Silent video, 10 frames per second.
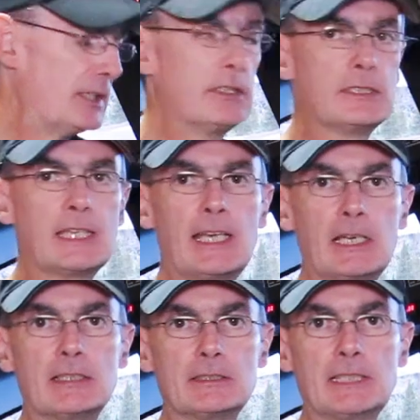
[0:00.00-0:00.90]
You can
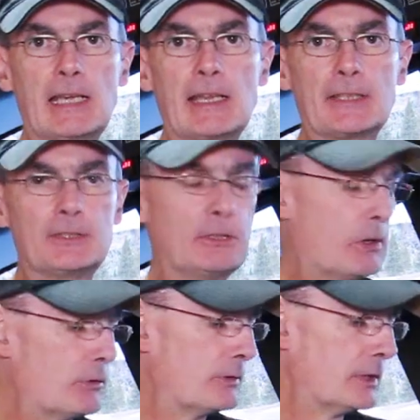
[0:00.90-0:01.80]
tailor that to your
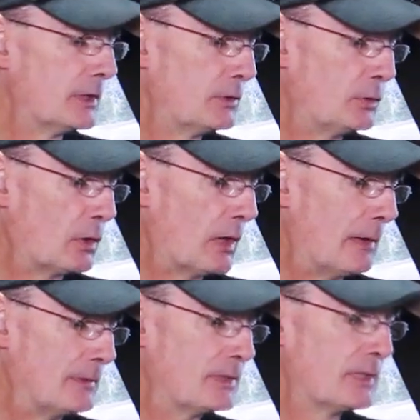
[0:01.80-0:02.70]
own
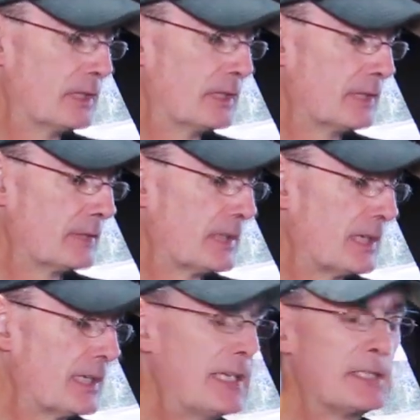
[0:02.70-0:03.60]
requirements.
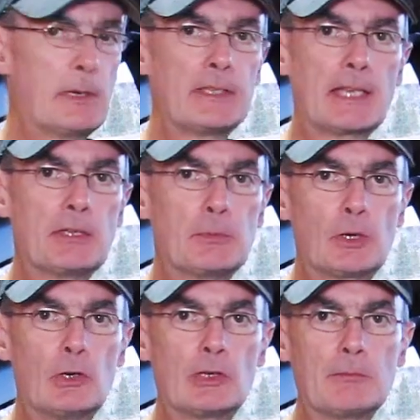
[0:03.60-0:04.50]
Again, it depends how you
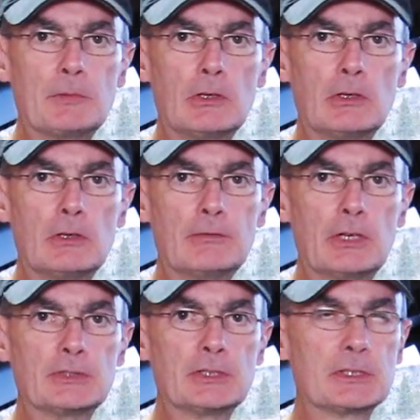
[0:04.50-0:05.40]
program your
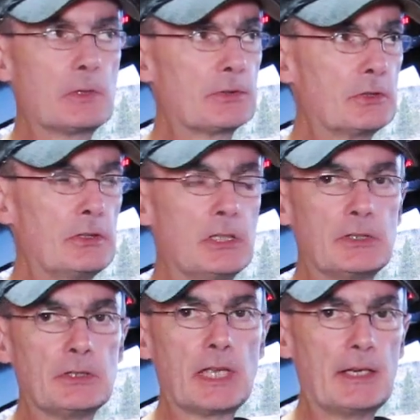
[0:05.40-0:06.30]
functions. I'm not sure you can
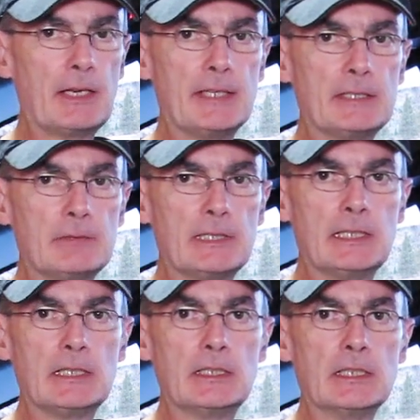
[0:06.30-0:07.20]
do that
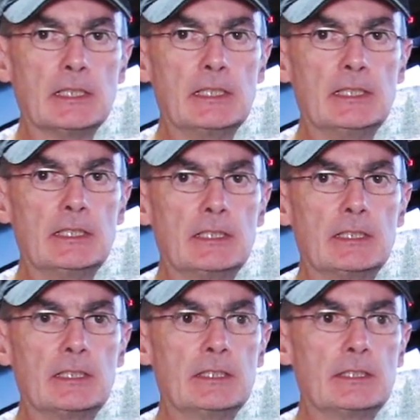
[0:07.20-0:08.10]
natively in
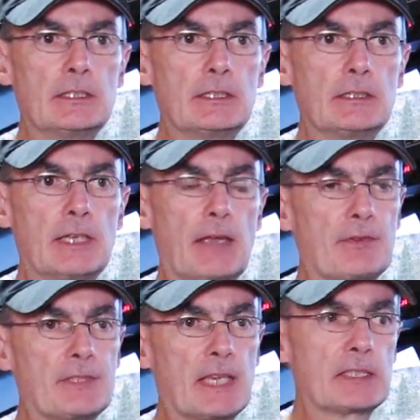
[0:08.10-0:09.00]

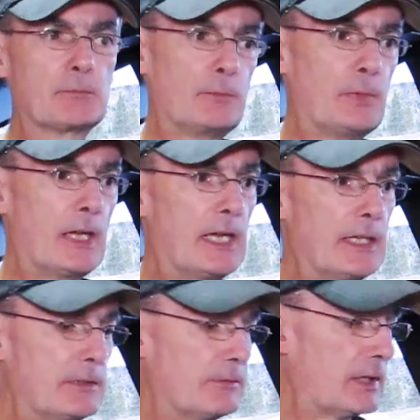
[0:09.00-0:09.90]
FSX
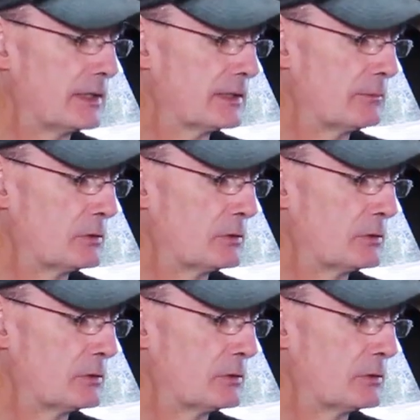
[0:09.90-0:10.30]
Prepared, Flight Sim